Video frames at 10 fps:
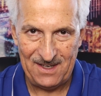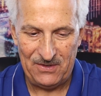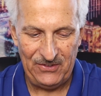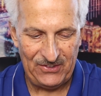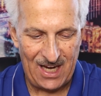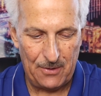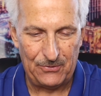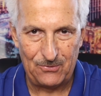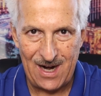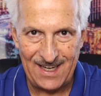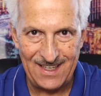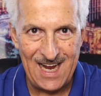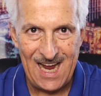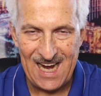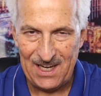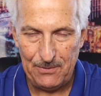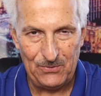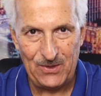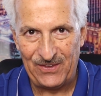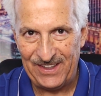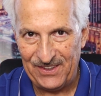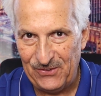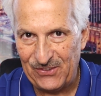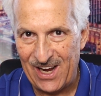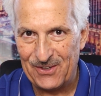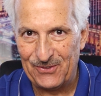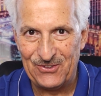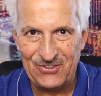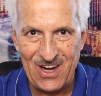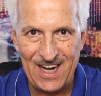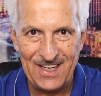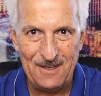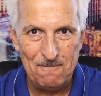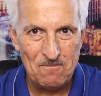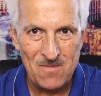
I mean, this guy was riding high. He was one of the insiders in China.